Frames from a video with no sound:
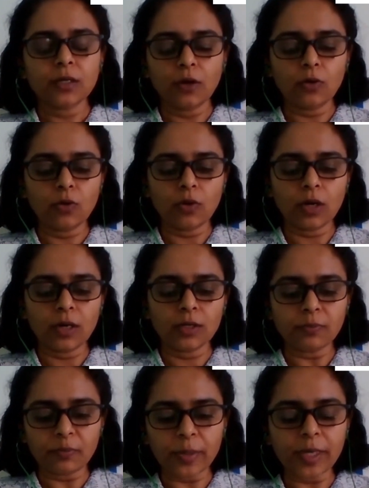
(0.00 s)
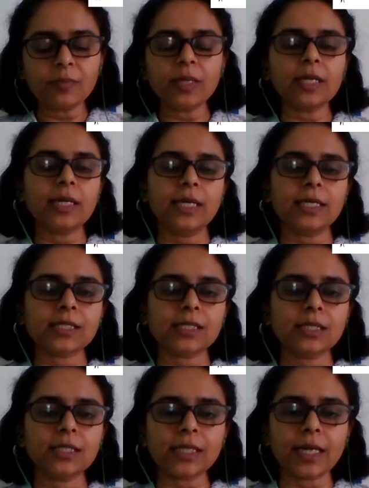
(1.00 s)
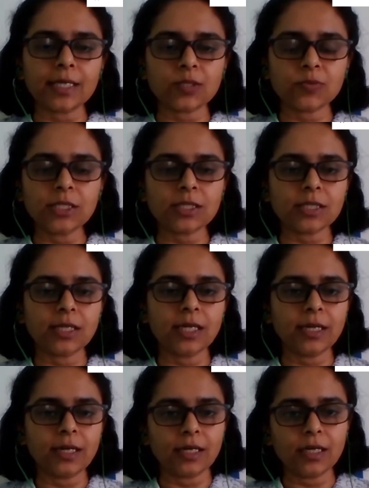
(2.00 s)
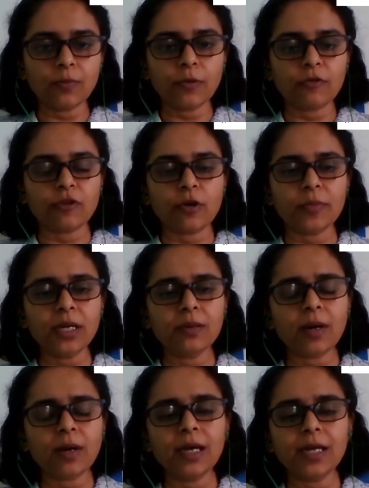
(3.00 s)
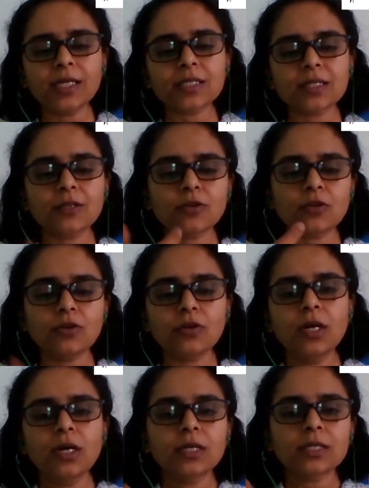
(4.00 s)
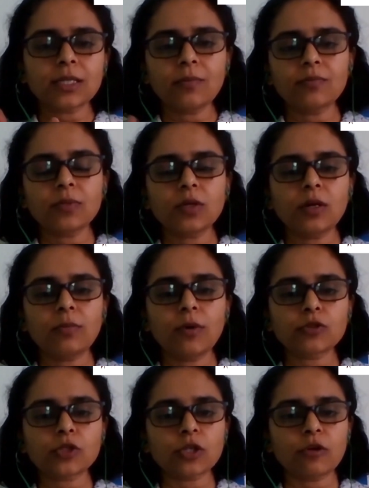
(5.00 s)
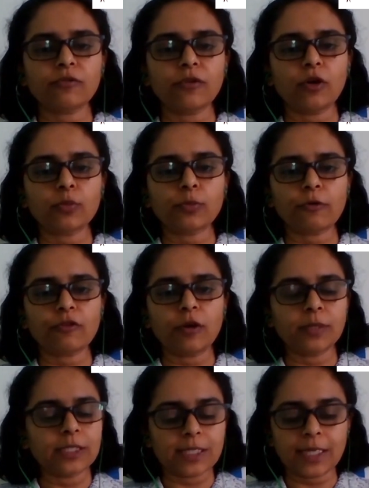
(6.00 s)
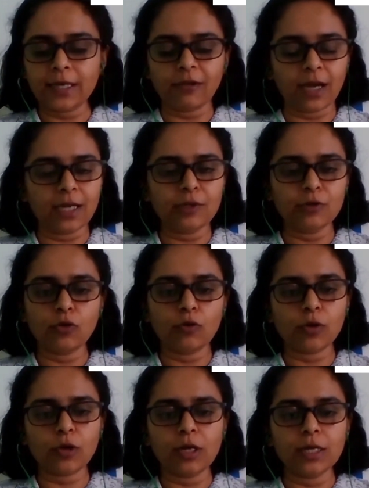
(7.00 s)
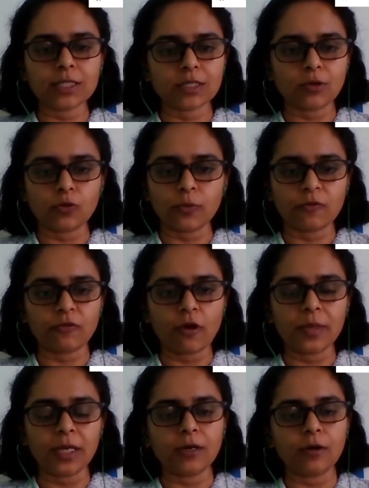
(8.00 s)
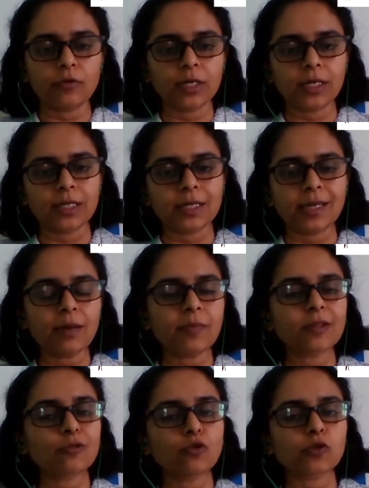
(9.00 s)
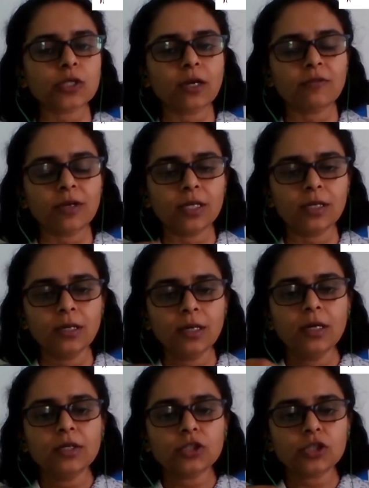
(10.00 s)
Now, uh, primarily, uh, it has been steadily underperforming, barring, you know, some uh, bouts of outperformance like value overall is outperforming now here and there, but those are very